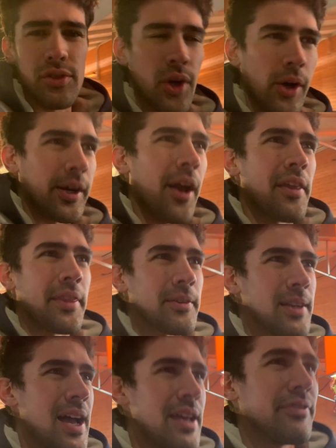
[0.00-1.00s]
going on in their
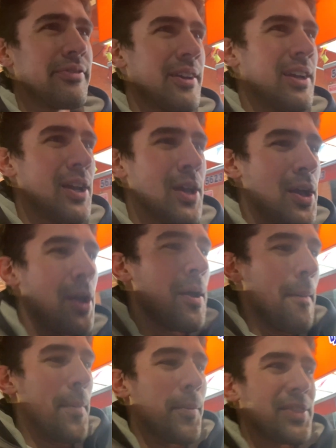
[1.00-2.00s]
life.
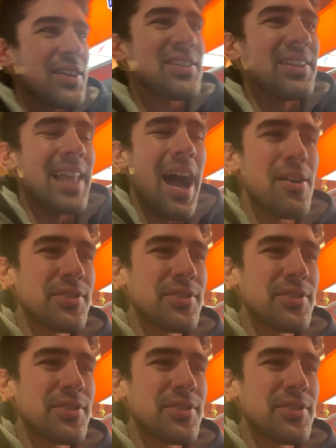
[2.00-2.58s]
But what this allows